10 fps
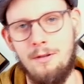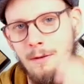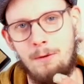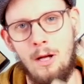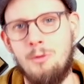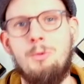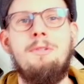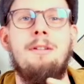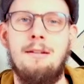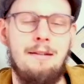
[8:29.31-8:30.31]
So if you're
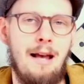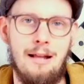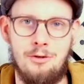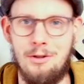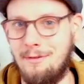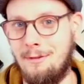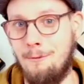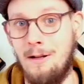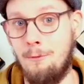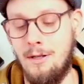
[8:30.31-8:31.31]
interested in that, just
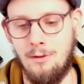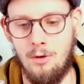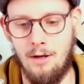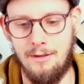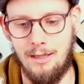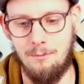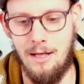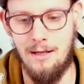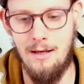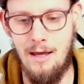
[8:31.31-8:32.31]
feel free to contact
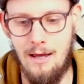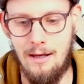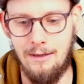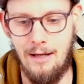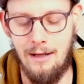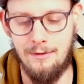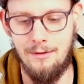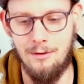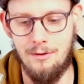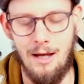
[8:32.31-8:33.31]
me in case you